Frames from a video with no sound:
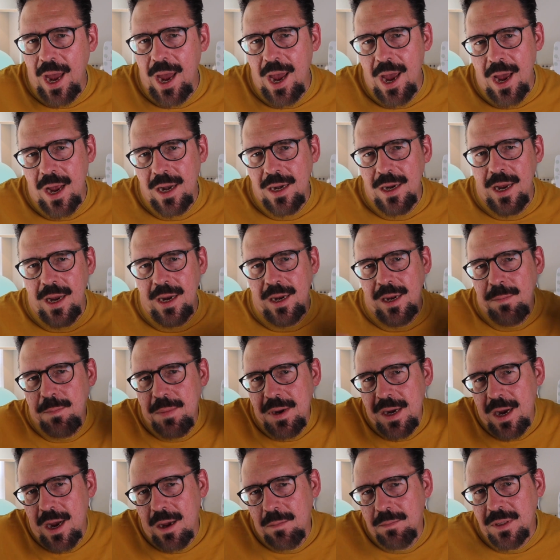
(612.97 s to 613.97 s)
and it
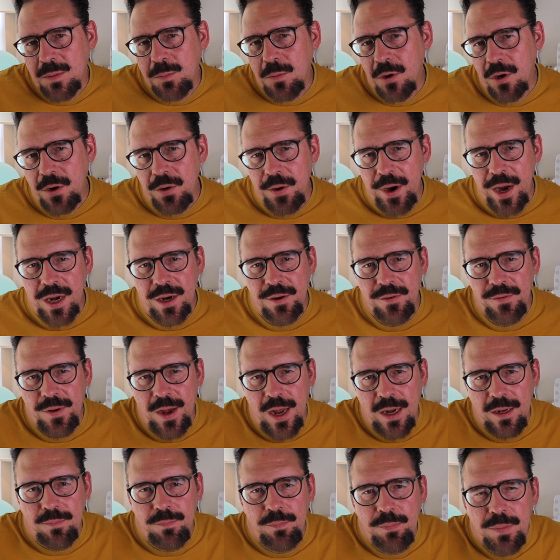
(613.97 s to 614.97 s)
becomes more creative fun.